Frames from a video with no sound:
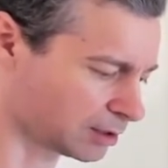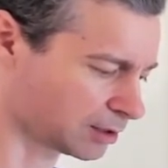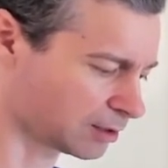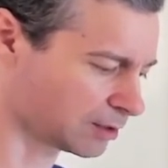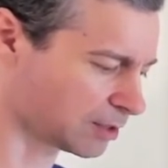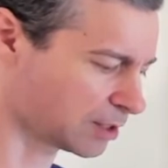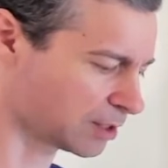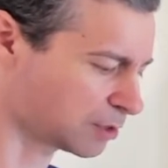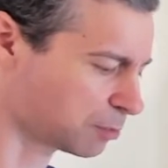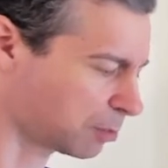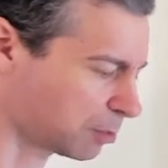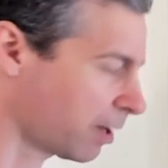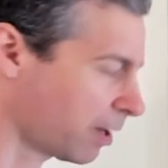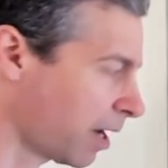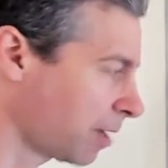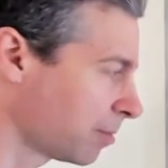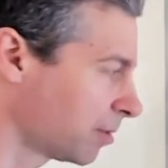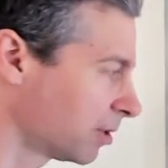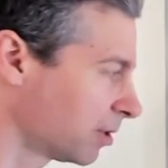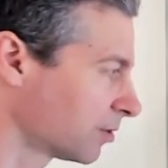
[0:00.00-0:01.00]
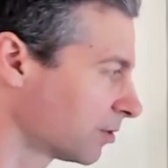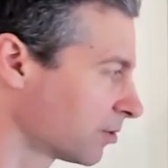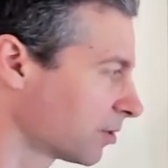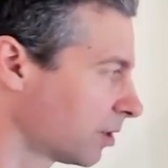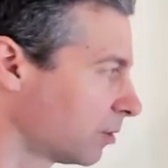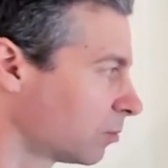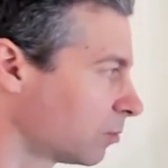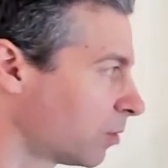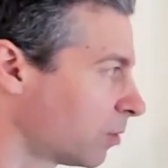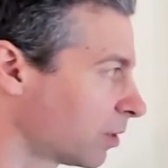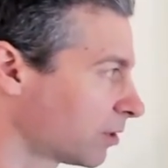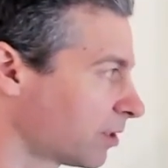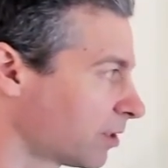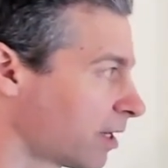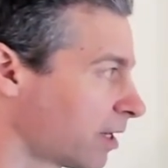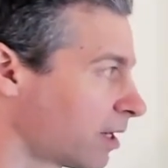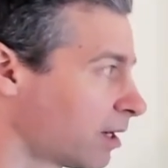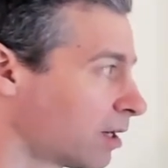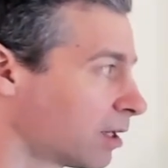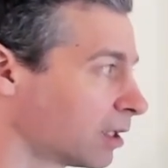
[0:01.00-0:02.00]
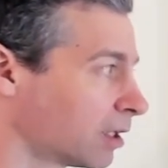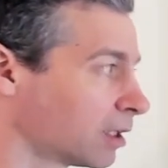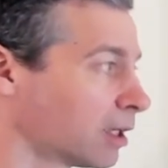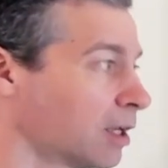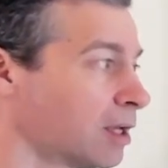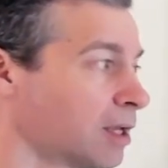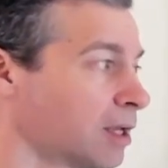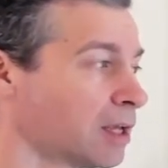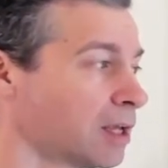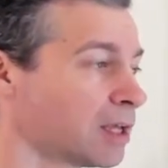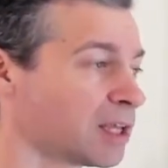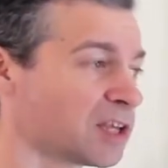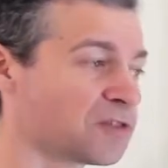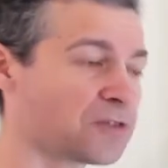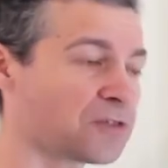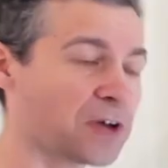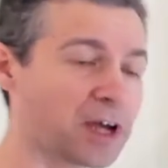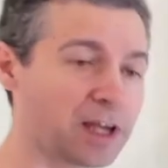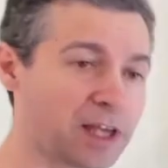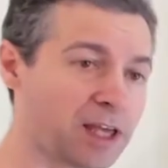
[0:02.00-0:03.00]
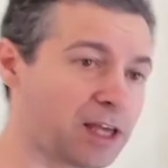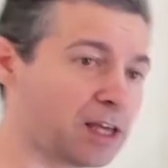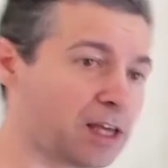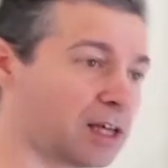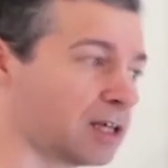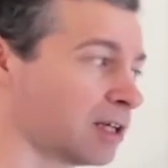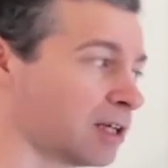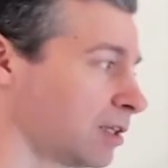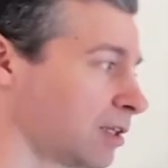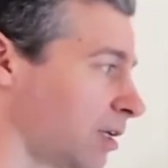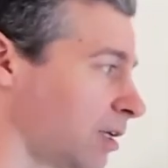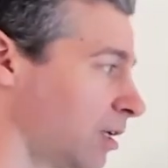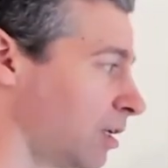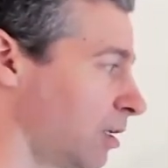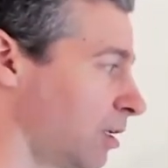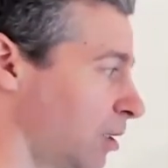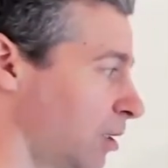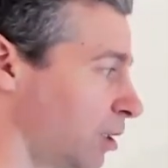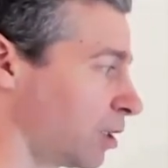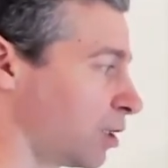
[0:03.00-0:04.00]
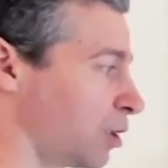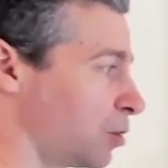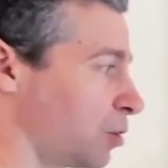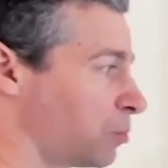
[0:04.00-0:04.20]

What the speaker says: these parameters and what they are. If I had a